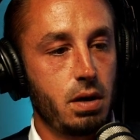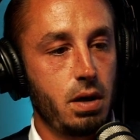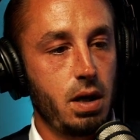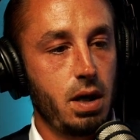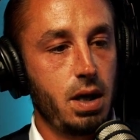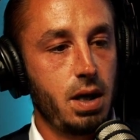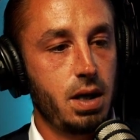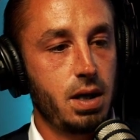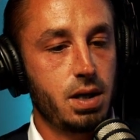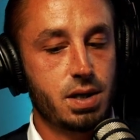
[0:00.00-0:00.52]

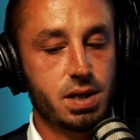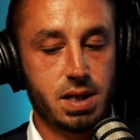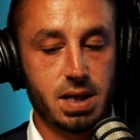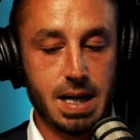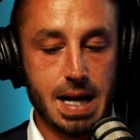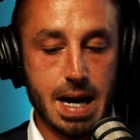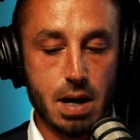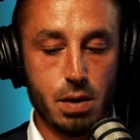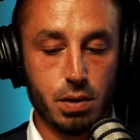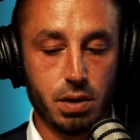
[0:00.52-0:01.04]
is
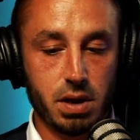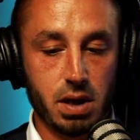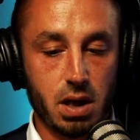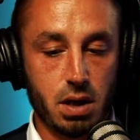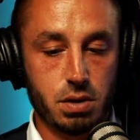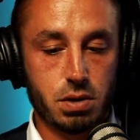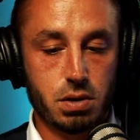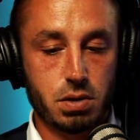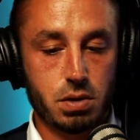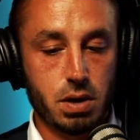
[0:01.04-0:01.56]
now with
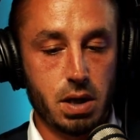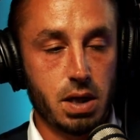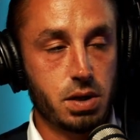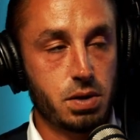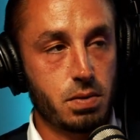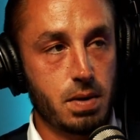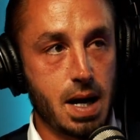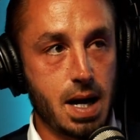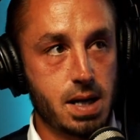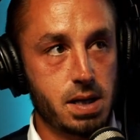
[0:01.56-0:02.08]
interest rates
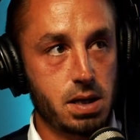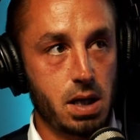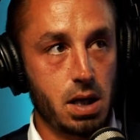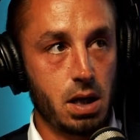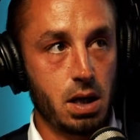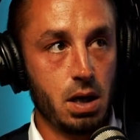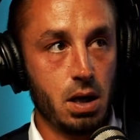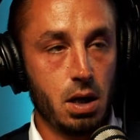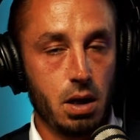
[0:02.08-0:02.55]
rising,